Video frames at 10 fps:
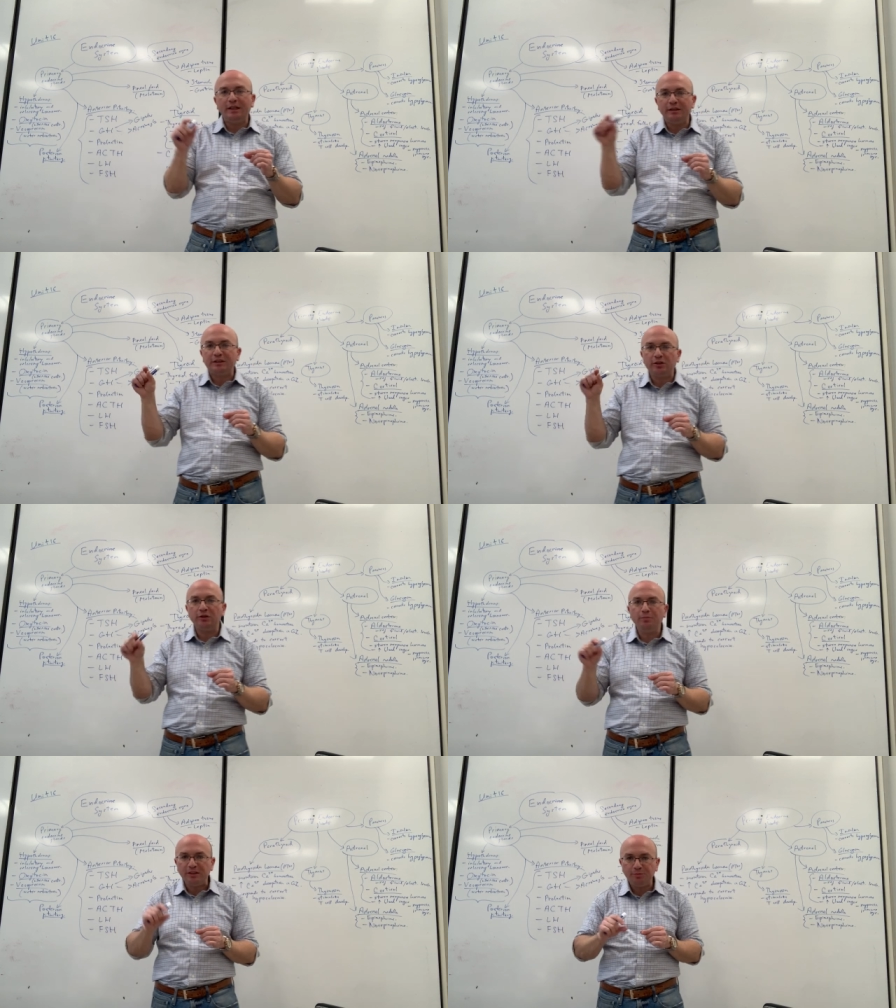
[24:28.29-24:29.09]

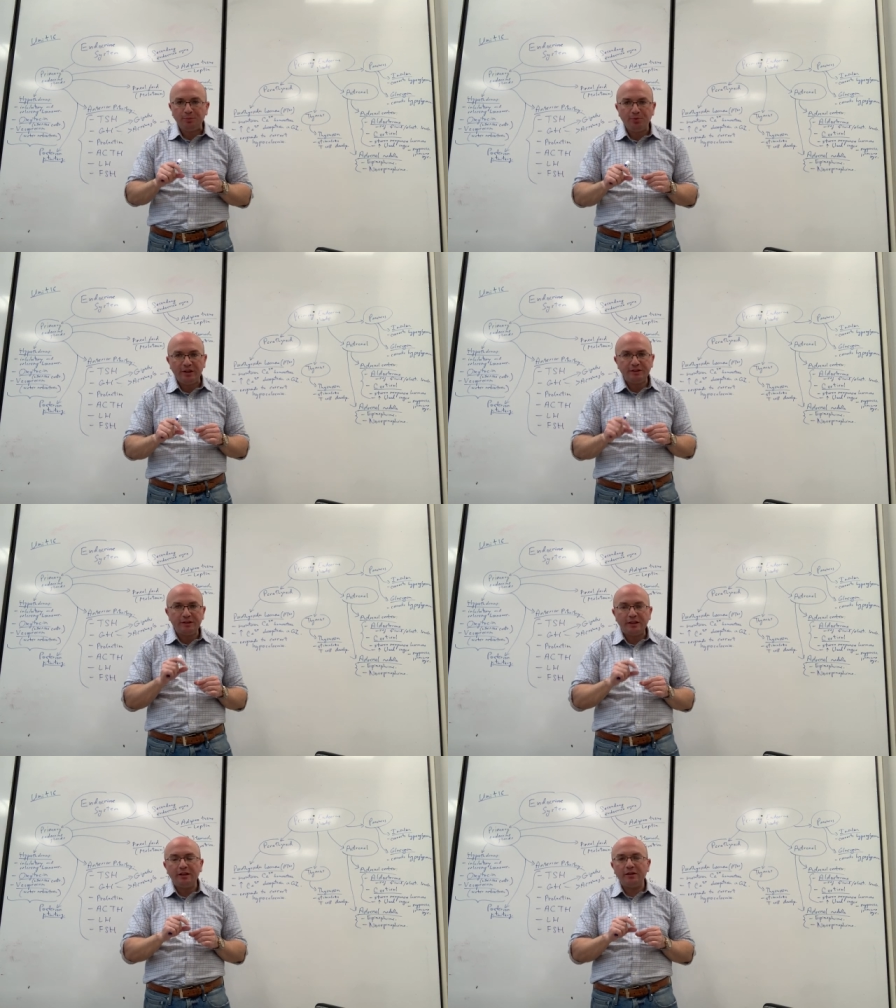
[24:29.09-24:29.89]
insulin must be present
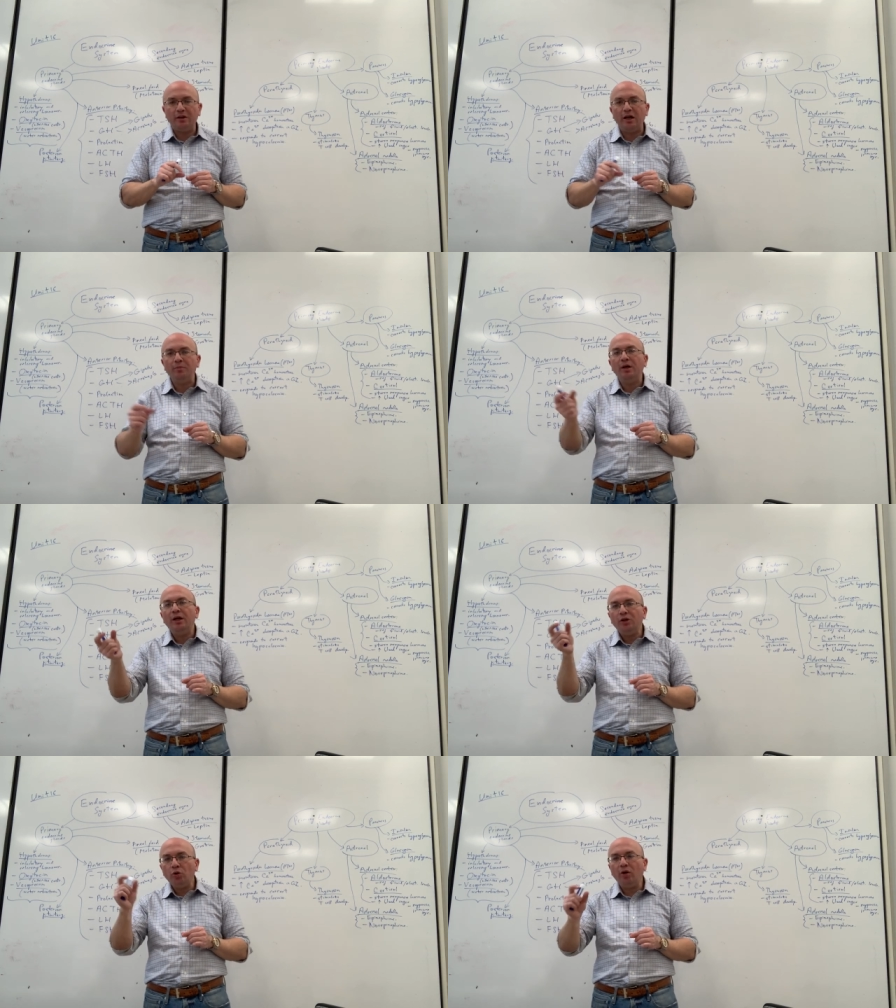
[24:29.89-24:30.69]
at that time
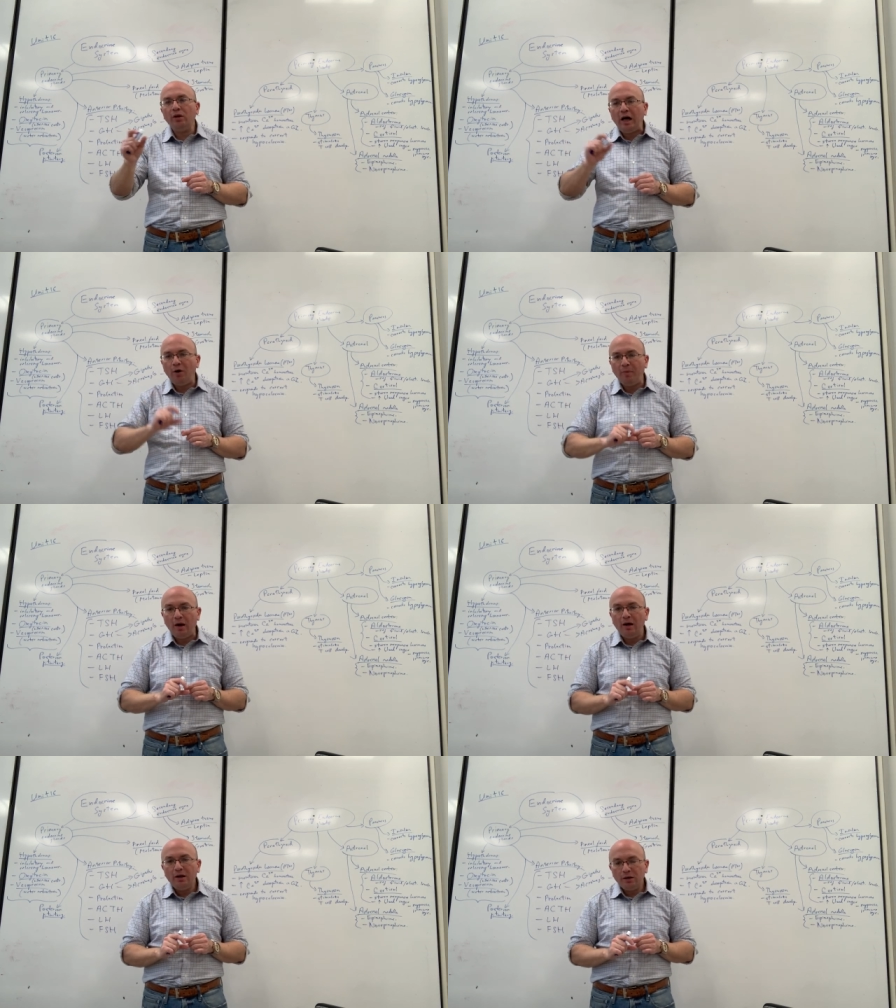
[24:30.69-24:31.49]
to allow mo
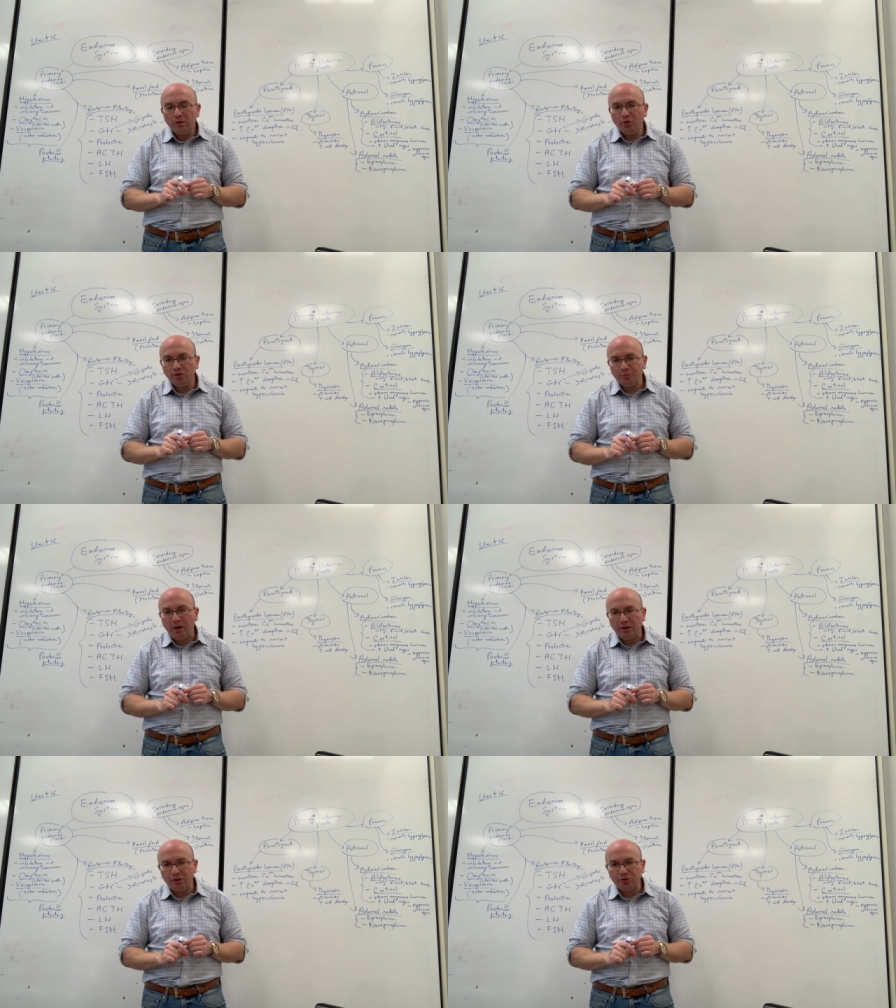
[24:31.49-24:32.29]
glucose
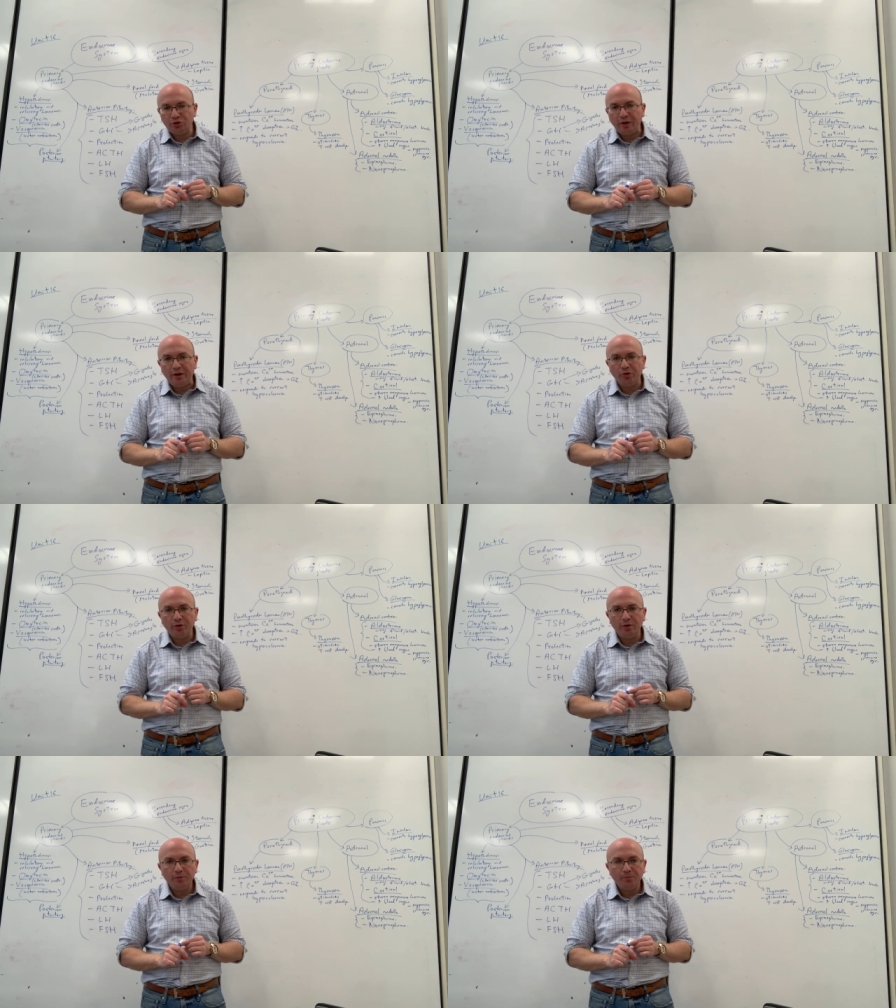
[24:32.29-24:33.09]
molecules to
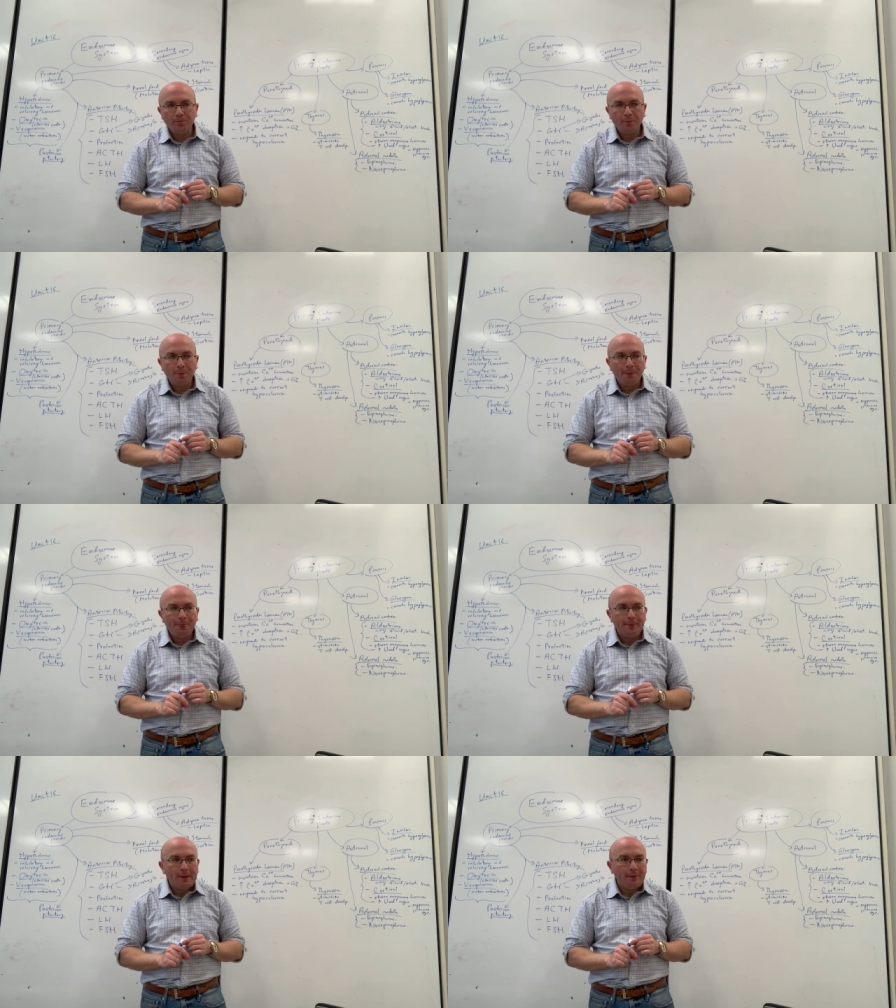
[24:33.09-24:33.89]
enter.
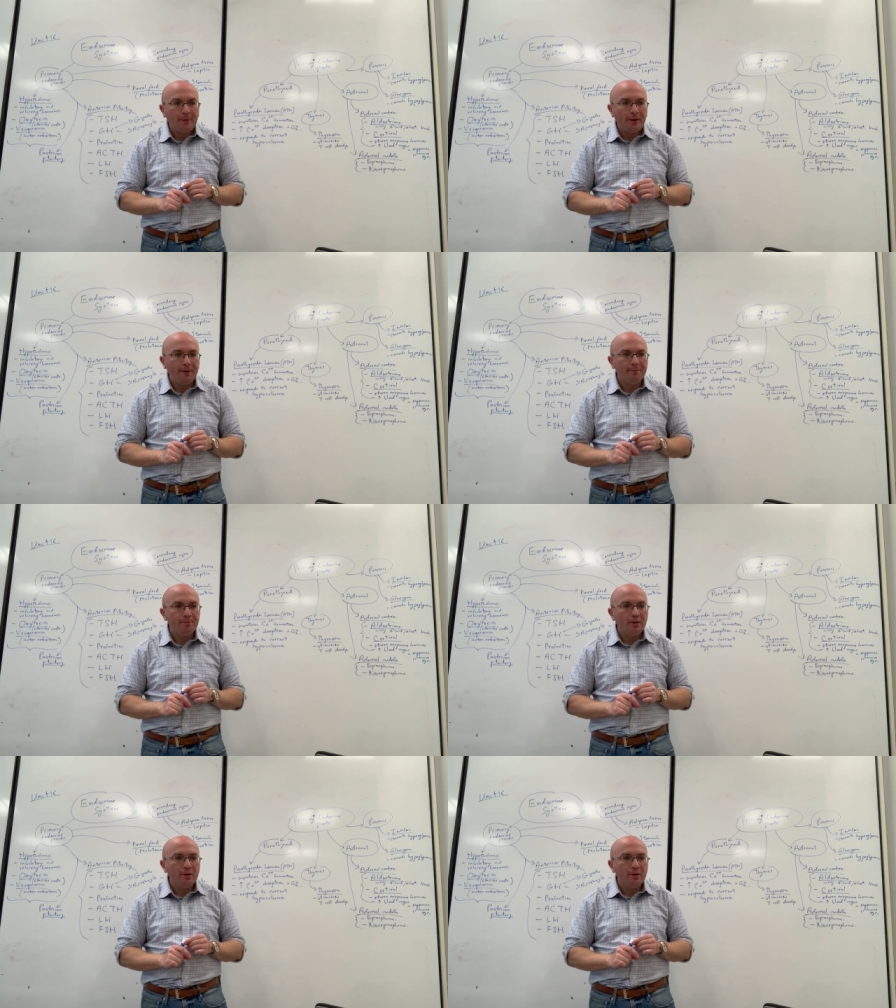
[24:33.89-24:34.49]
Okay.